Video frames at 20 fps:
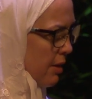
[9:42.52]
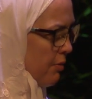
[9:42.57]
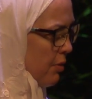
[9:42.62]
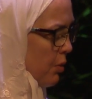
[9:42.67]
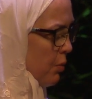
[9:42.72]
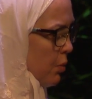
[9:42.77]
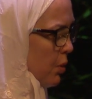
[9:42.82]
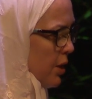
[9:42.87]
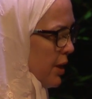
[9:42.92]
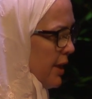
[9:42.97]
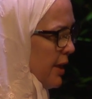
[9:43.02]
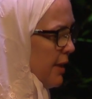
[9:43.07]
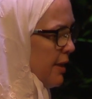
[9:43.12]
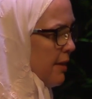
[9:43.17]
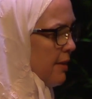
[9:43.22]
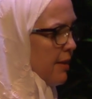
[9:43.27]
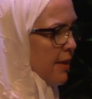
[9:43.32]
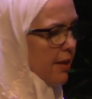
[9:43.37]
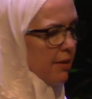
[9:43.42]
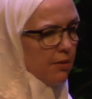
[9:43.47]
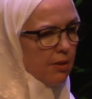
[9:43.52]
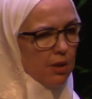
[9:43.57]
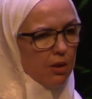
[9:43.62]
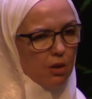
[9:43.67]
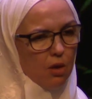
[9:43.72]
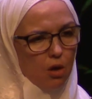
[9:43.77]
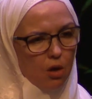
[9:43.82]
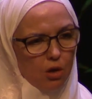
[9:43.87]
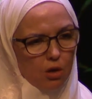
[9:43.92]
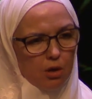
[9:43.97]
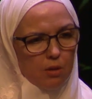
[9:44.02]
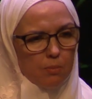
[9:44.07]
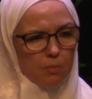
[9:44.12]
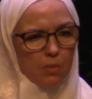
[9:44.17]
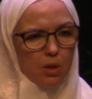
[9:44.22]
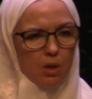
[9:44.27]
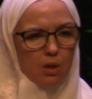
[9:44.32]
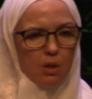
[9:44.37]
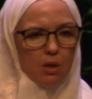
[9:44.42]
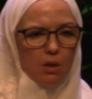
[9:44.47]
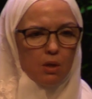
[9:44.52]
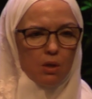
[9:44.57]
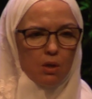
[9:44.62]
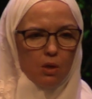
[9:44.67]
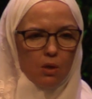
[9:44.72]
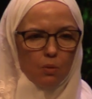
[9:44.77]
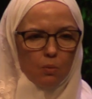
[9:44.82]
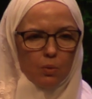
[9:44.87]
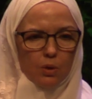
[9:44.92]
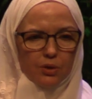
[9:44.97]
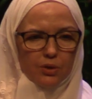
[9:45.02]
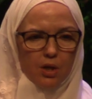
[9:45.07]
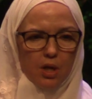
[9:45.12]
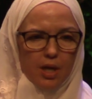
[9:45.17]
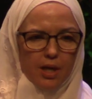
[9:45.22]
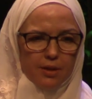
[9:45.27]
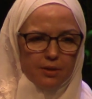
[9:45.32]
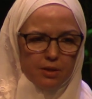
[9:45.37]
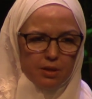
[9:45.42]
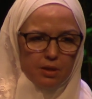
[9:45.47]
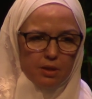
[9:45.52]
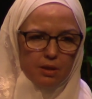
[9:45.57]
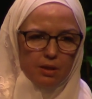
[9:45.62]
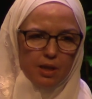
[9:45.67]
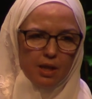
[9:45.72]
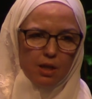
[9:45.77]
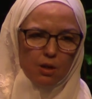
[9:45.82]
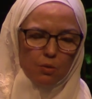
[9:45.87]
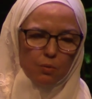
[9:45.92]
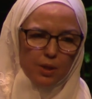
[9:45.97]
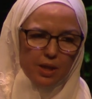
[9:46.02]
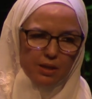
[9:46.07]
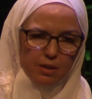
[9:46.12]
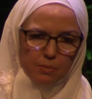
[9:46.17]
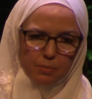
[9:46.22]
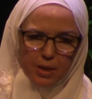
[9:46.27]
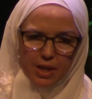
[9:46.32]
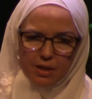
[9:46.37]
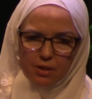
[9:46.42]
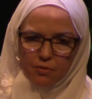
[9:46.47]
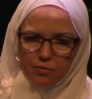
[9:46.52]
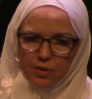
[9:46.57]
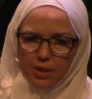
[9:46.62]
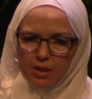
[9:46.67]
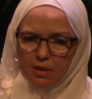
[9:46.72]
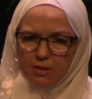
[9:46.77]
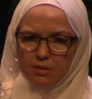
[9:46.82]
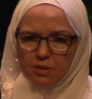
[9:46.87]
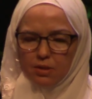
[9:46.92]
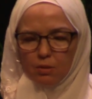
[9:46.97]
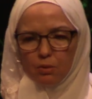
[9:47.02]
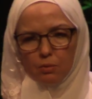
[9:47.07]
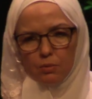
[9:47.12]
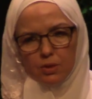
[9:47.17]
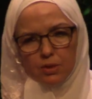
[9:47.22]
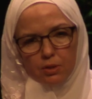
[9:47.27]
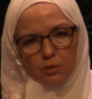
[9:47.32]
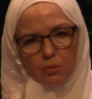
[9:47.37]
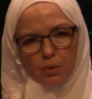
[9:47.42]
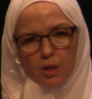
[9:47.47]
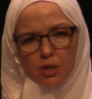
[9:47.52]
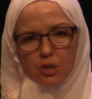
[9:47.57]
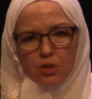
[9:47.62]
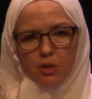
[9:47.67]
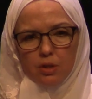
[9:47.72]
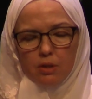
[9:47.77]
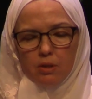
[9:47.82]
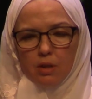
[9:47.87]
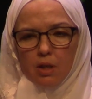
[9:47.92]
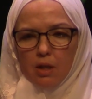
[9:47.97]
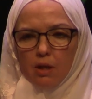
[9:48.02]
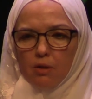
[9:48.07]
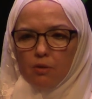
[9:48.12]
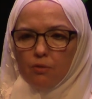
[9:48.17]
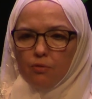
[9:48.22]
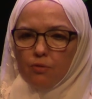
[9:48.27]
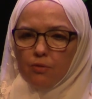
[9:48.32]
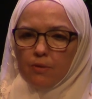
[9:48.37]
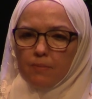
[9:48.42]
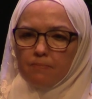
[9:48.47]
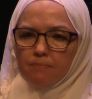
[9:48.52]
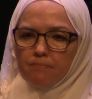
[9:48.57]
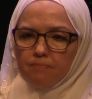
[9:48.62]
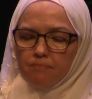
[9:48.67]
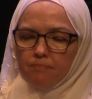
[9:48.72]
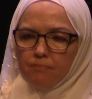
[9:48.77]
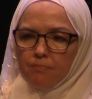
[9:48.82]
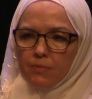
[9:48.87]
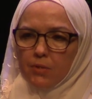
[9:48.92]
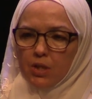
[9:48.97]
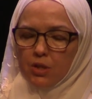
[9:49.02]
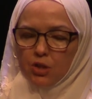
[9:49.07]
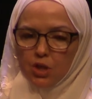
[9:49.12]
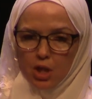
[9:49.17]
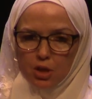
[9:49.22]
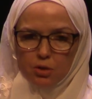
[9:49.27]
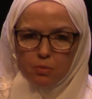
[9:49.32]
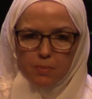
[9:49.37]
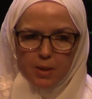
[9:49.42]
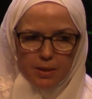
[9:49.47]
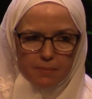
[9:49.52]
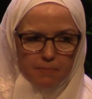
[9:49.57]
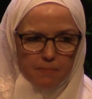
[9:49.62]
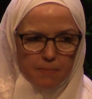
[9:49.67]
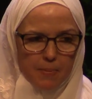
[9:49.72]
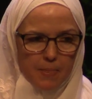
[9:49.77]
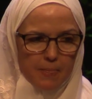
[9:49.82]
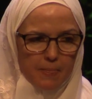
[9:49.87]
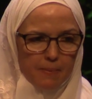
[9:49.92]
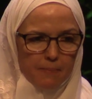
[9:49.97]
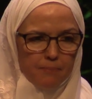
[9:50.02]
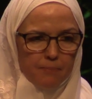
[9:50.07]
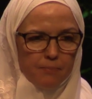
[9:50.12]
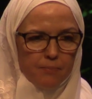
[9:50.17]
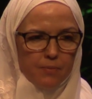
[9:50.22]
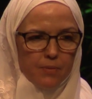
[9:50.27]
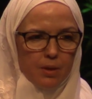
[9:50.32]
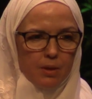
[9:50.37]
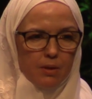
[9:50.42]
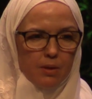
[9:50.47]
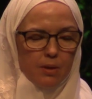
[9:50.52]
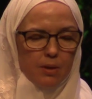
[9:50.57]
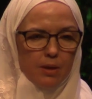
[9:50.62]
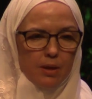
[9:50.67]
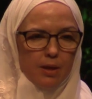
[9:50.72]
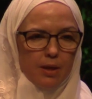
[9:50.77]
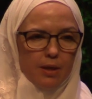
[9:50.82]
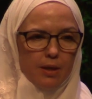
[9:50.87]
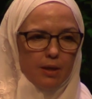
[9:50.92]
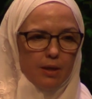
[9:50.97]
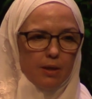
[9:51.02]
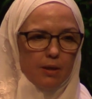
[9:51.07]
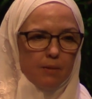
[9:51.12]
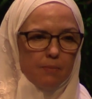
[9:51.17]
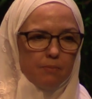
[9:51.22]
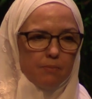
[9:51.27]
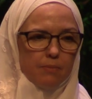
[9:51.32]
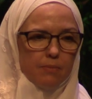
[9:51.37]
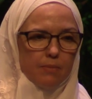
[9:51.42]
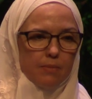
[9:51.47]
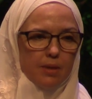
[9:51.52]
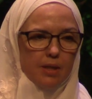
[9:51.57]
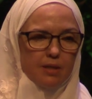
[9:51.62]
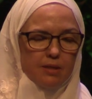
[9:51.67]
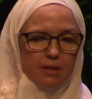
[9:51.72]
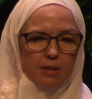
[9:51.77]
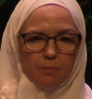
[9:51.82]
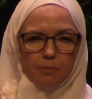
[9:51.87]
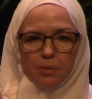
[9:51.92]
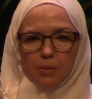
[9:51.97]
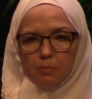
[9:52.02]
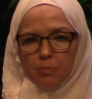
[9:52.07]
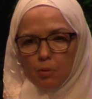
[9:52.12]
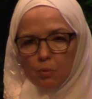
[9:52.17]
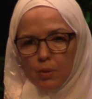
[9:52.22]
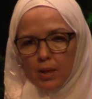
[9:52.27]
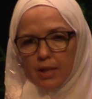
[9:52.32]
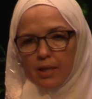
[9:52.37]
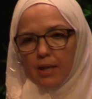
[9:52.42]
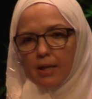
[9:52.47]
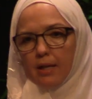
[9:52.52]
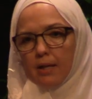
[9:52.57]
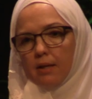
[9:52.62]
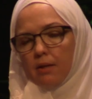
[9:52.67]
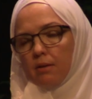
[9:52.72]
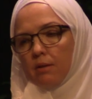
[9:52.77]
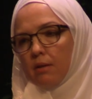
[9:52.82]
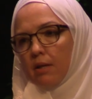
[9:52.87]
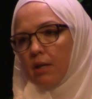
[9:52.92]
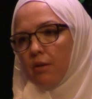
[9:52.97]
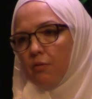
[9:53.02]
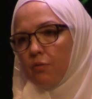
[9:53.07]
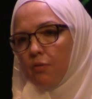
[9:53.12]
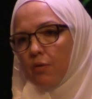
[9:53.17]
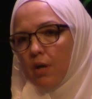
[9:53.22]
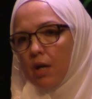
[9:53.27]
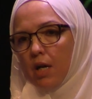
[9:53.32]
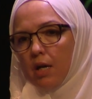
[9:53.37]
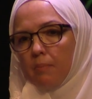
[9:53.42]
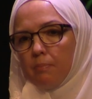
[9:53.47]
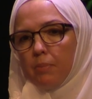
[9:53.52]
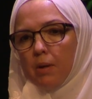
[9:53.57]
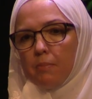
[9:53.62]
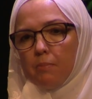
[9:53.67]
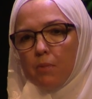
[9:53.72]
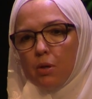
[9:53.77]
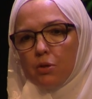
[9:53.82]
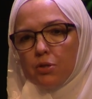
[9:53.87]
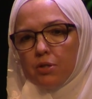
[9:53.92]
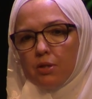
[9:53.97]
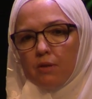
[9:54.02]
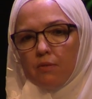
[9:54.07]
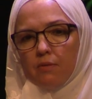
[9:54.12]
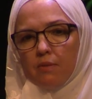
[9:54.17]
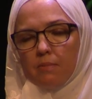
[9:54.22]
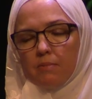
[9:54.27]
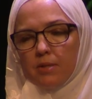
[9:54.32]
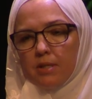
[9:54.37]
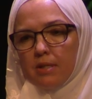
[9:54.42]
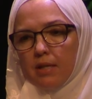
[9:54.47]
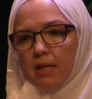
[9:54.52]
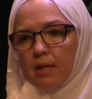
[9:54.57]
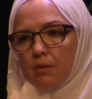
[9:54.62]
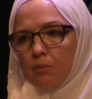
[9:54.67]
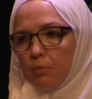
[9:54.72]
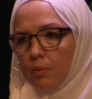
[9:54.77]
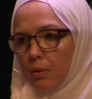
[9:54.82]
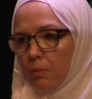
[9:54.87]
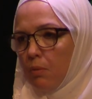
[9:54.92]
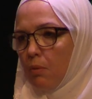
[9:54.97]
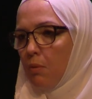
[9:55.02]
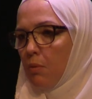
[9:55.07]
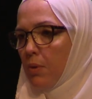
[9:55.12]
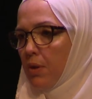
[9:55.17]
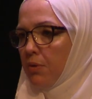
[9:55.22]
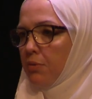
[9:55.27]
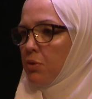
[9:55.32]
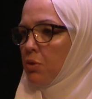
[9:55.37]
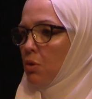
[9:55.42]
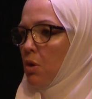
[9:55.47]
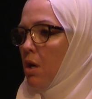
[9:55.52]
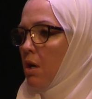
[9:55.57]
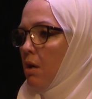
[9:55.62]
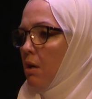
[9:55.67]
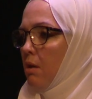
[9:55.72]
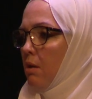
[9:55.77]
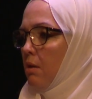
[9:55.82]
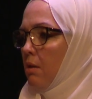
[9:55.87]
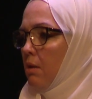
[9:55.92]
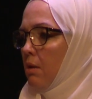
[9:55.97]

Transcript: of it working and that the harm will not outweigh the benefit. So it was a question of judgment. And some people went ahead and fought, but most of them said, we will withdraw.